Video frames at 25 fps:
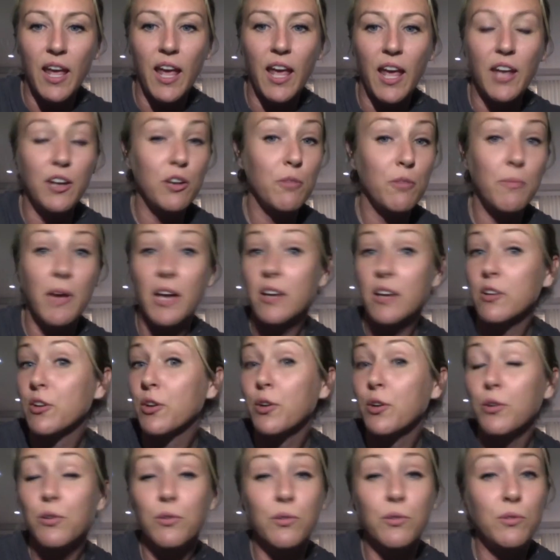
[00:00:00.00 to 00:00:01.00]
And no matter
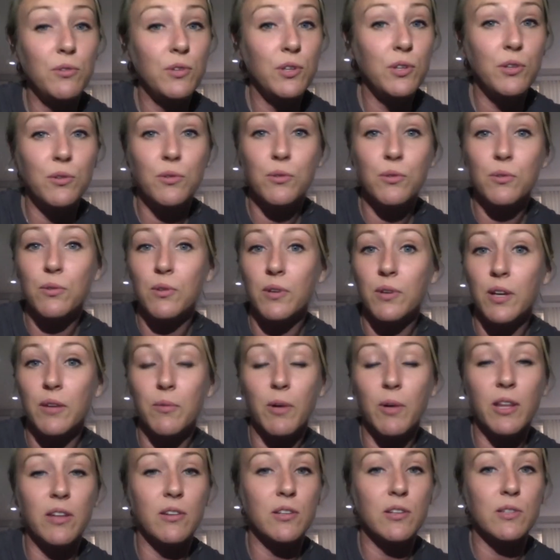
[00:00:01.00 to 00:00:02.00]

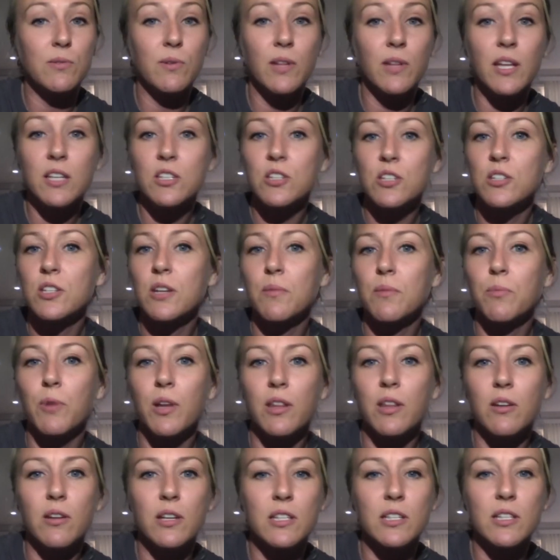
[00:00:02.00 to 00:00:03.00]
whether it's relationship,
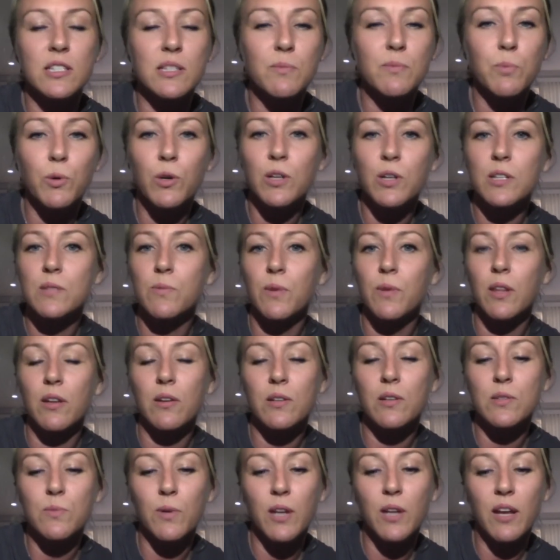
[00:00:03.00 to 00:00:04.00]
whether it's sports, whether
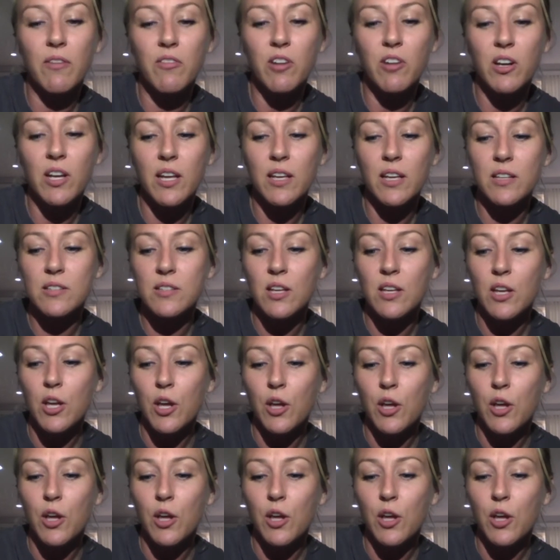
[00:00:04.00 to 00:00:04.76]
it's whatever it is,